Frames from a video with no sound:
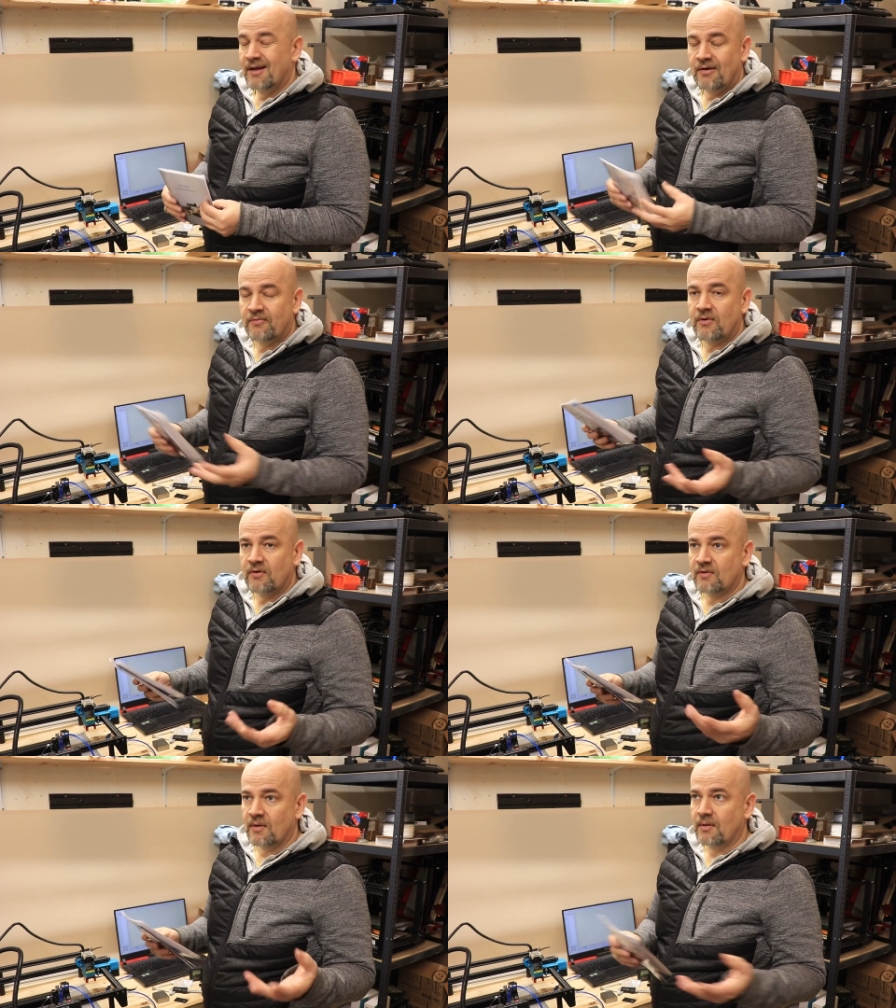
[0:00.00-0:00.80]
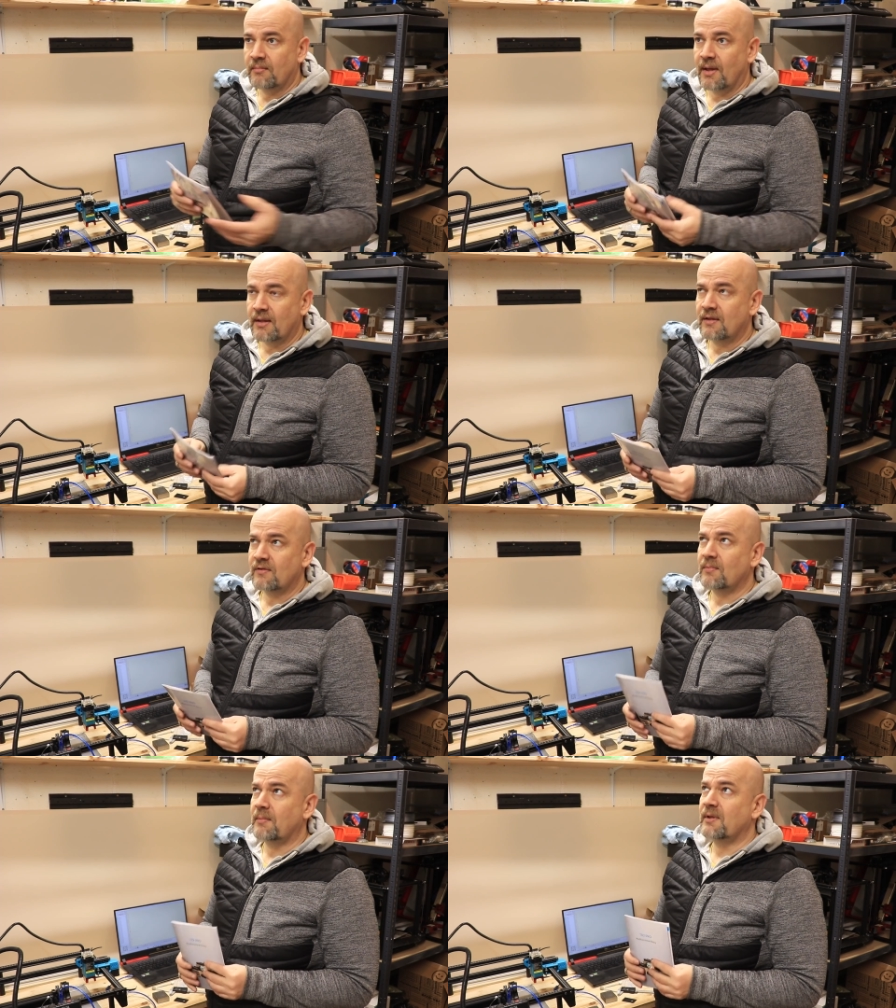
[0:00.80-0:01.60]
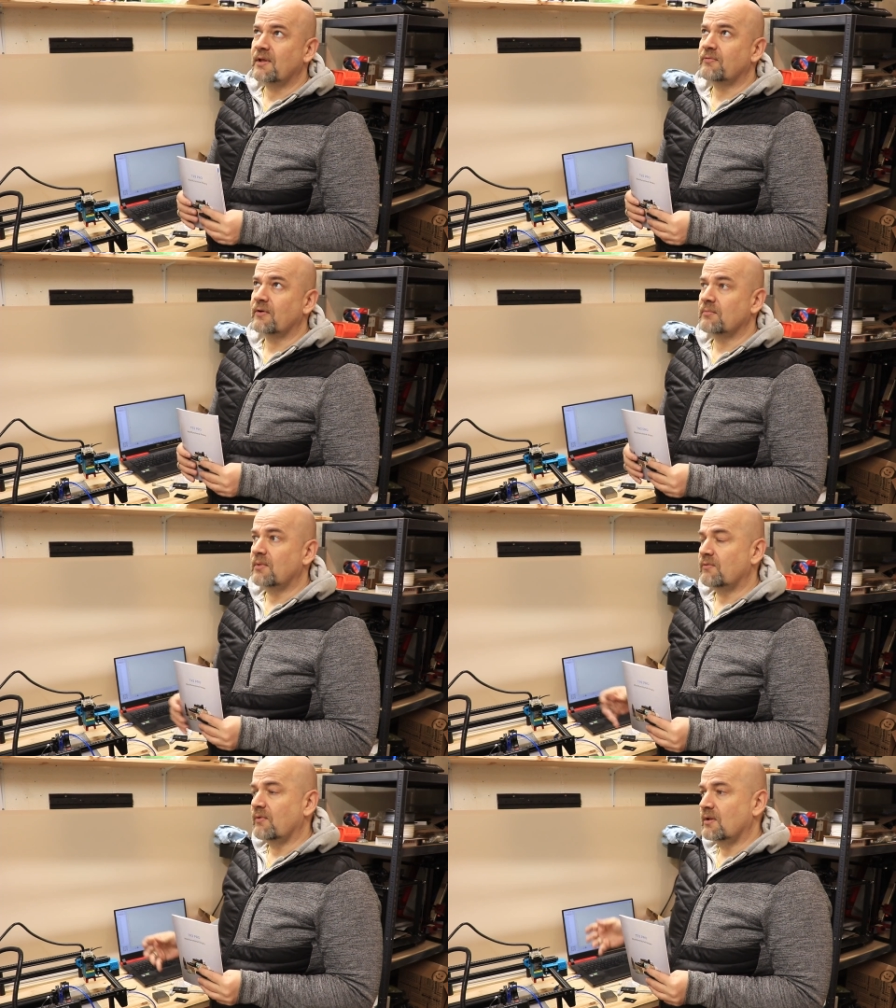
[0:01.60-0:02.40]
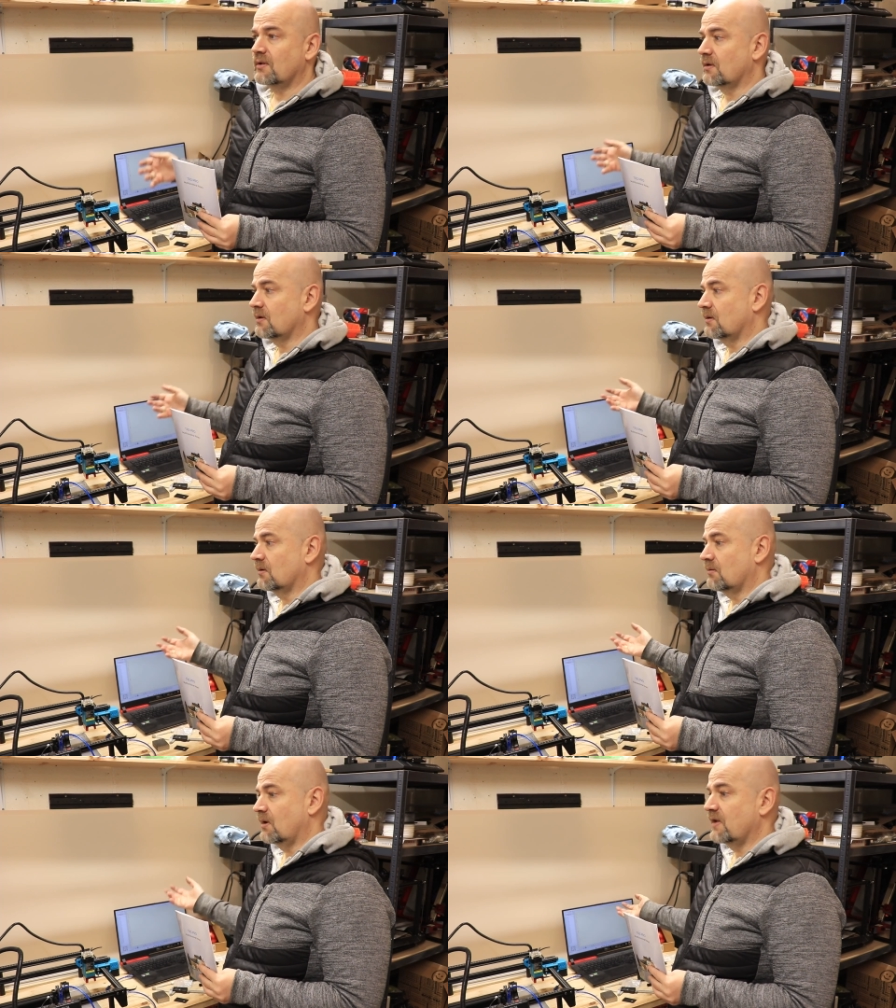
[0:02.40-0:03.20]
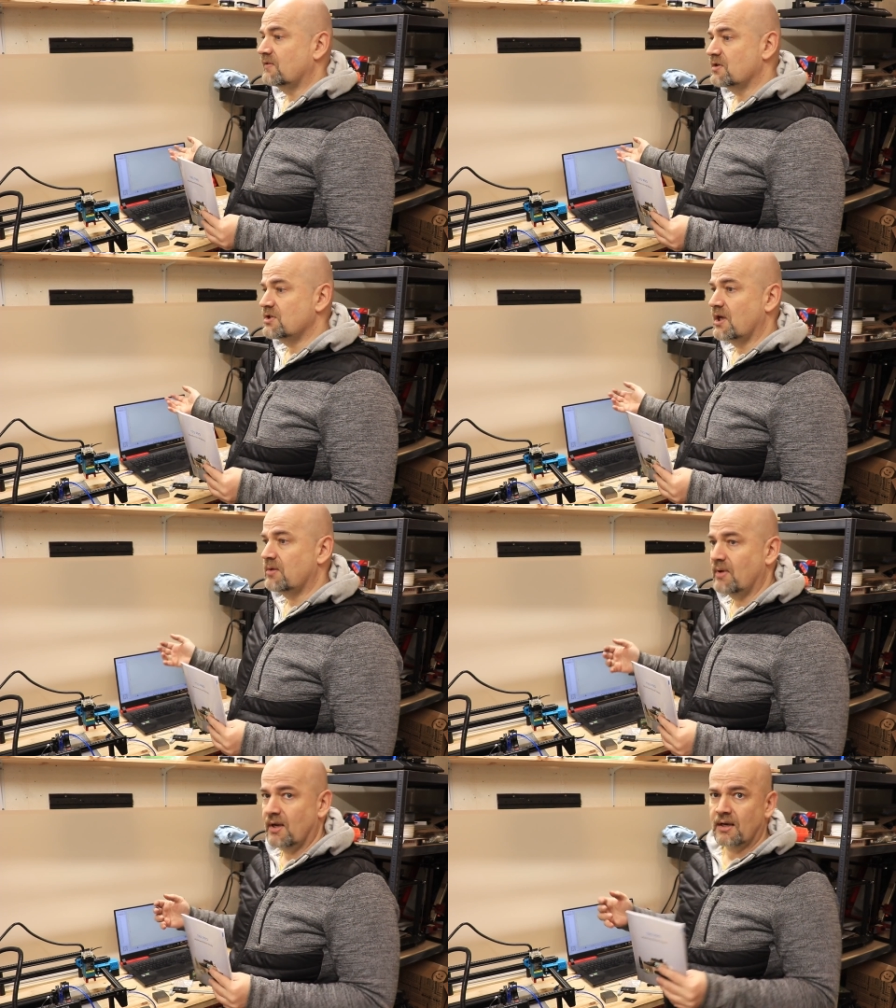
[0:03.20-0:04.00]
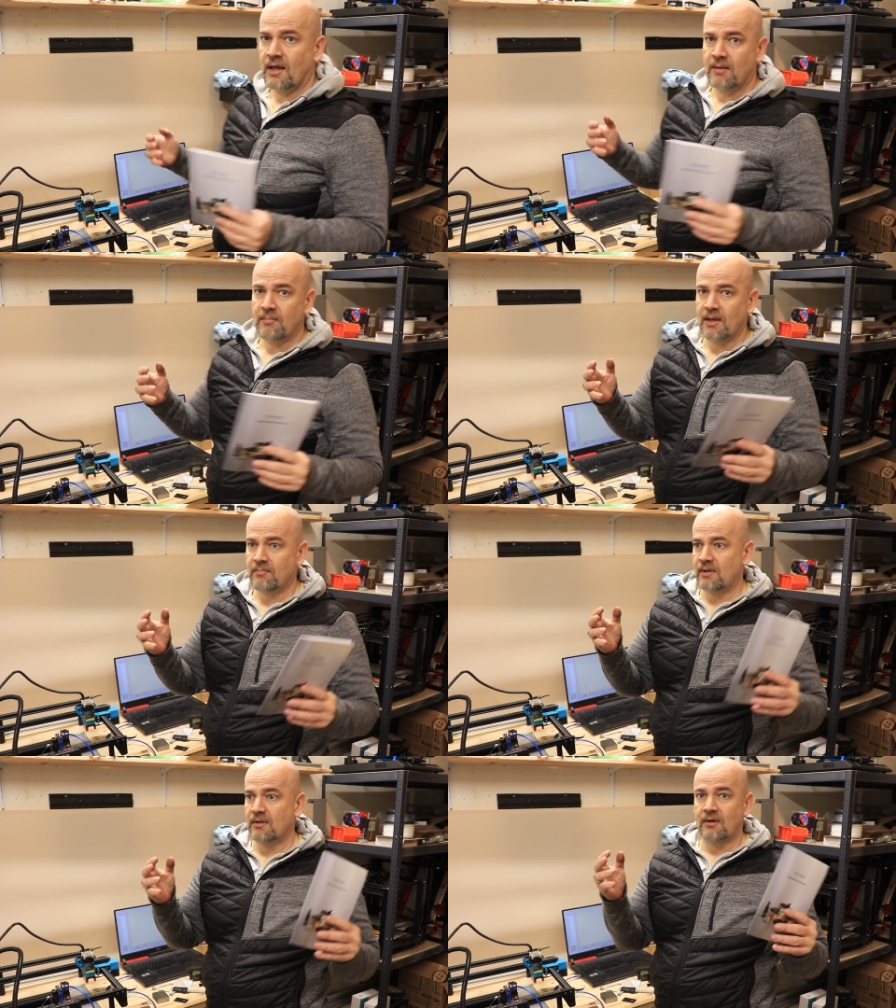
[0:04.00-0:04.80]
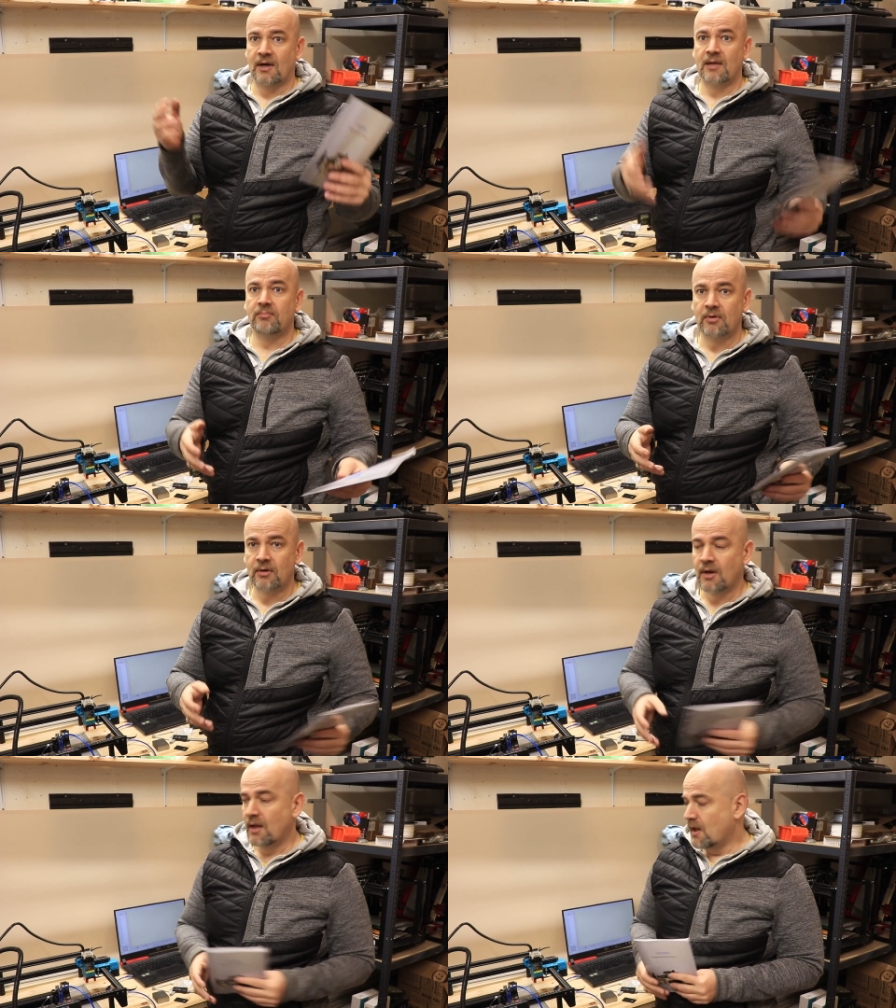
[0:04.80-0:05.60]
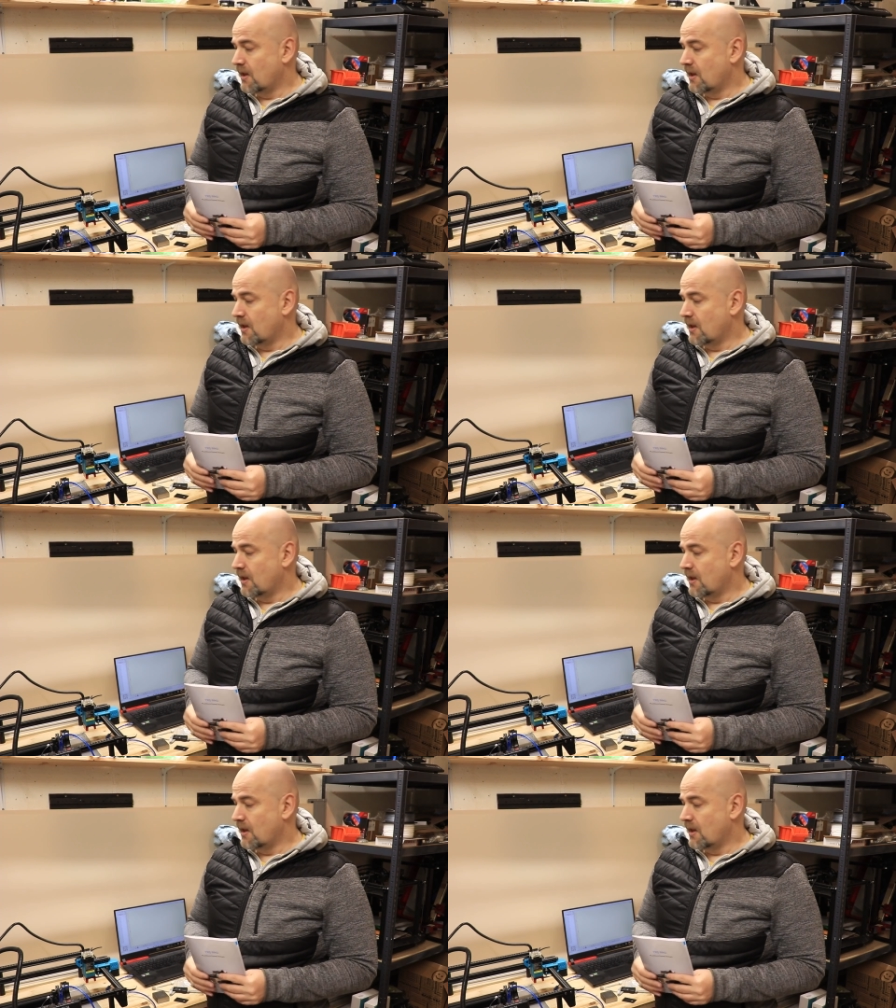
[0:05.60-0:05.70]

Of course, uh, may, this may be different between the laser J B L and maybe the Lightburn,